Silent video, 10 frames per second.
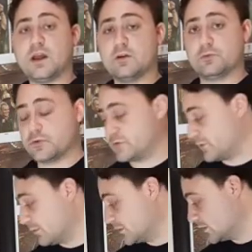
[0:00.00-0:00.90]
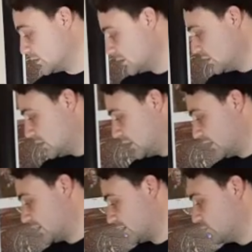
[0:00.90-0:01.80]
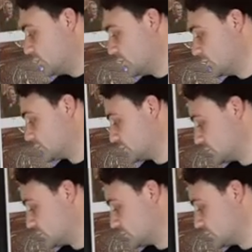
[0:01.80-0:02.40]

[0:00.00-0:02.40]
and for his family. And another more personal